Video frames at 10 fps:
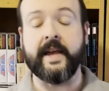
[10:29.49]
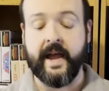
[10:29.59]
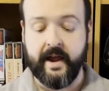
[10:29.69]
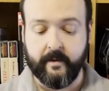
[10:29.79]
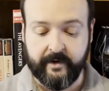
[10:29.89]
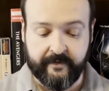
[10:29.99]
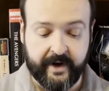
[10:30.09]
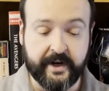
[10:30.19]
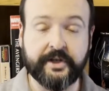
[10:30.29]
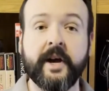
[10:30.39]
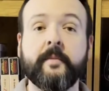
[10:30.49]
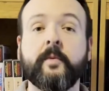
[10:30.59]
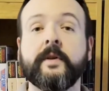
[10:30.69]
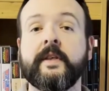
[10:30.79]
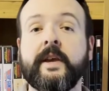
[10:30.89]
and we finish up
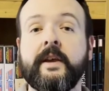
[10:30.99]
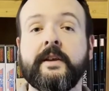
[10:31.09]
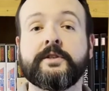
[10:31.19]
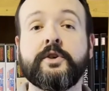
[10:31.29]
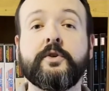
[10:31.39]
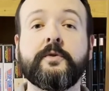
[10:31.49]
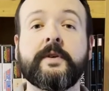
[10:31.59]
with the 2